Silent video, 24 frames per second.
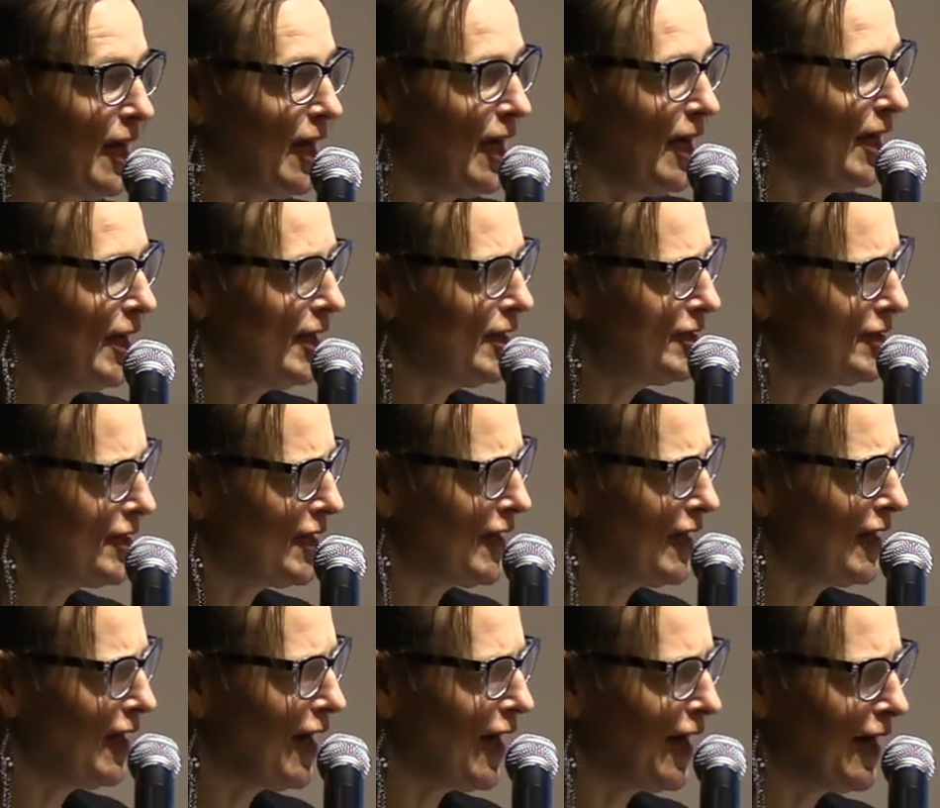And
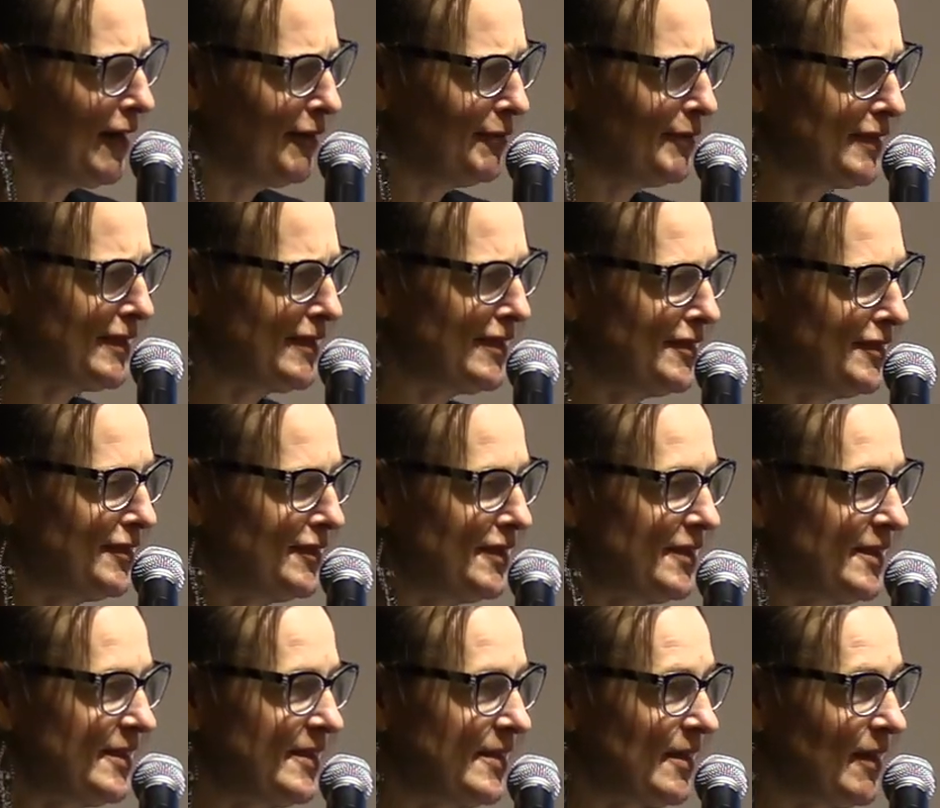uh, I was in
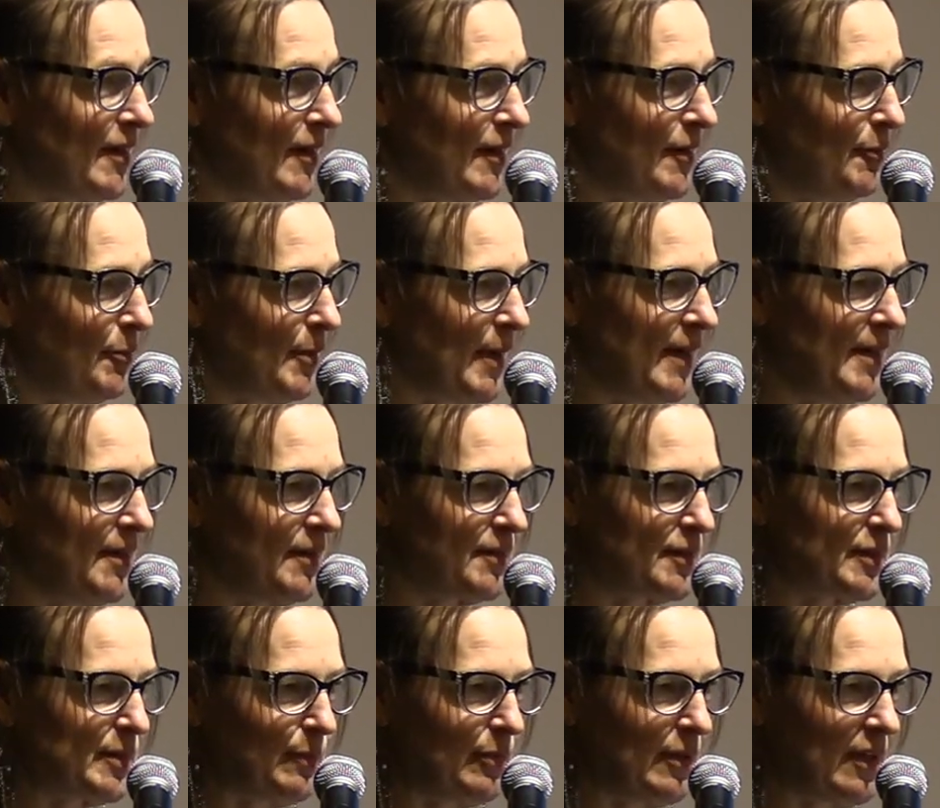this uh,
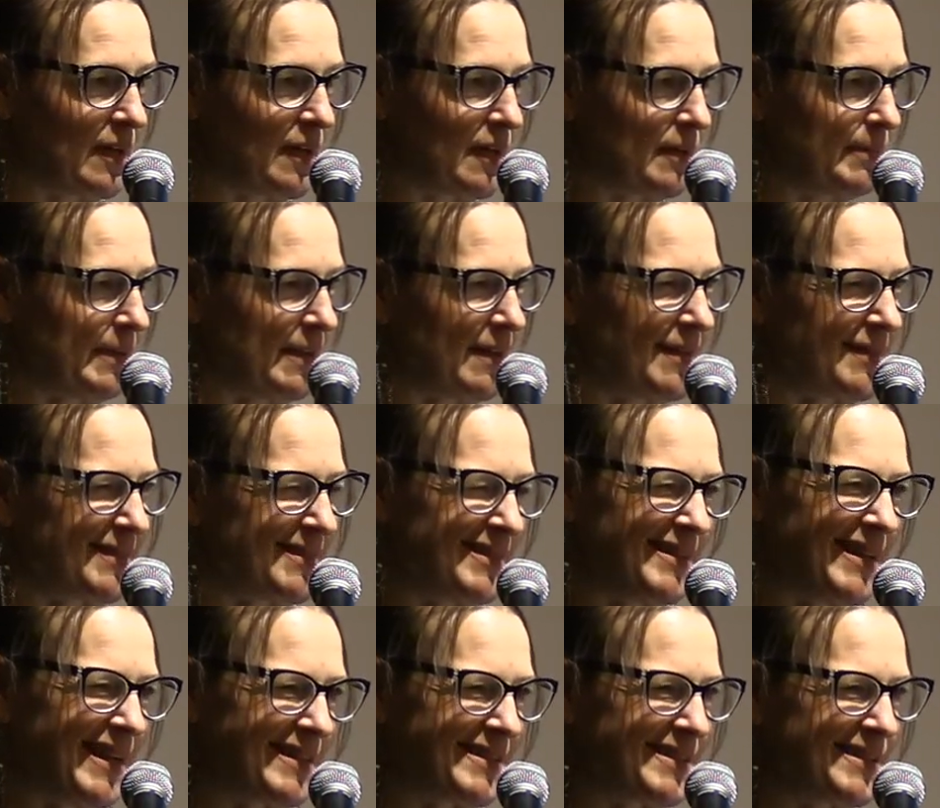writer's block because the
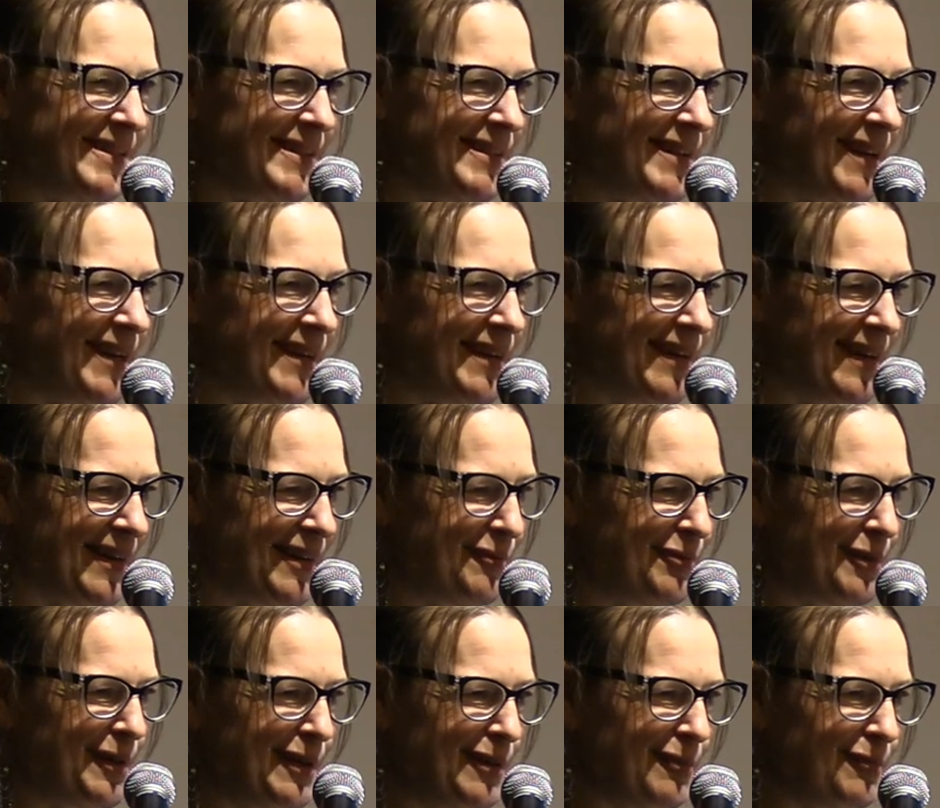last thing I had
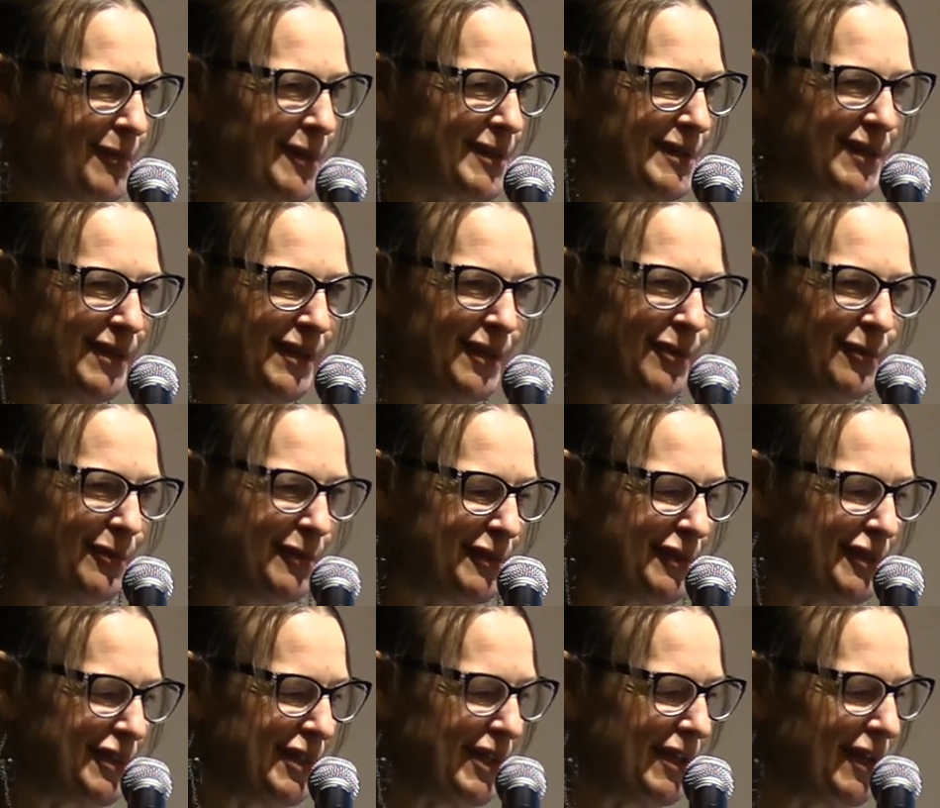written was a
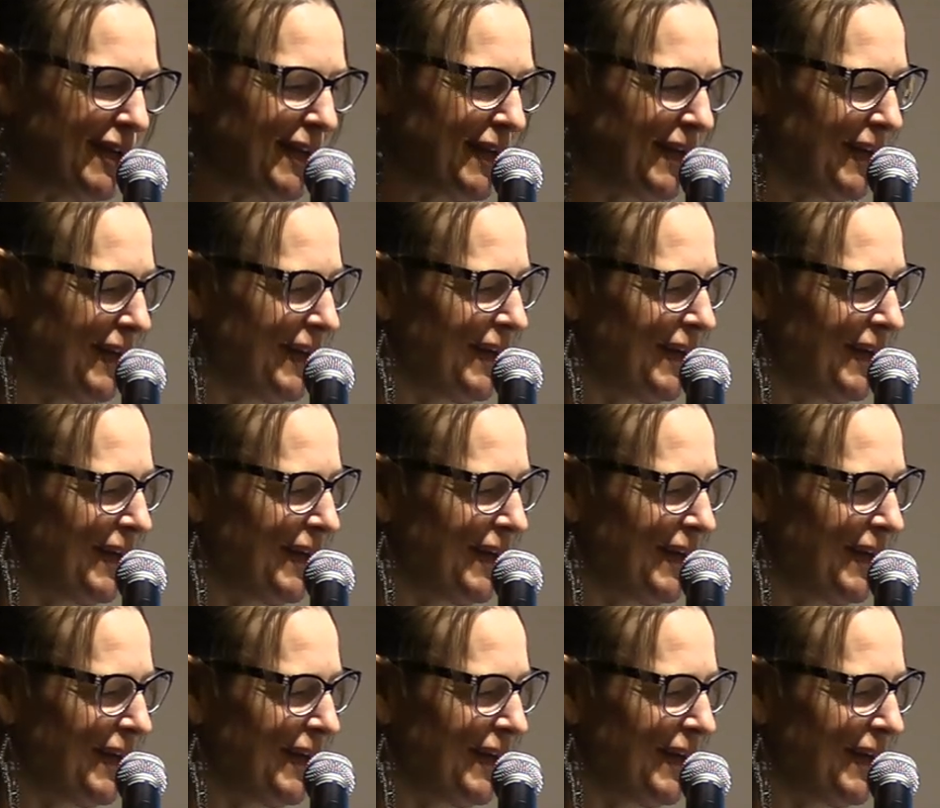eulogy,